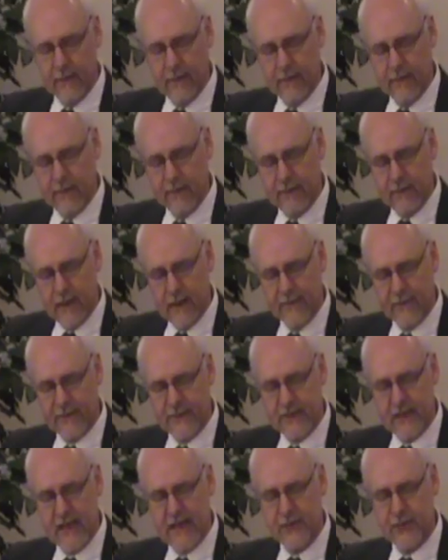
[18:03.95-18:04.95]
uh, the
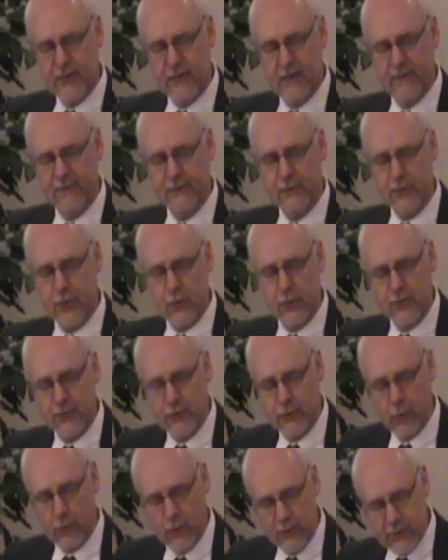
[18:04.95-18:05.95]
devastation of Ju-
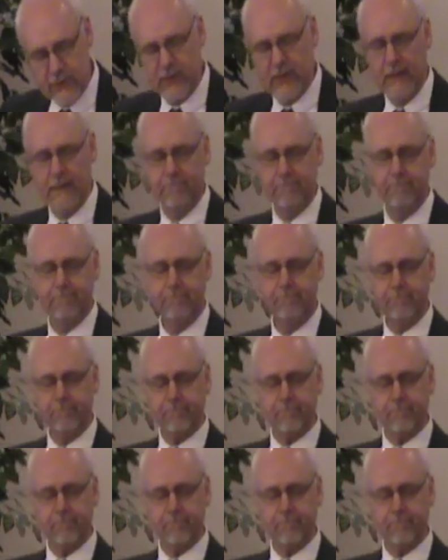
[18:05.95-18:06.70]
Jerusalem.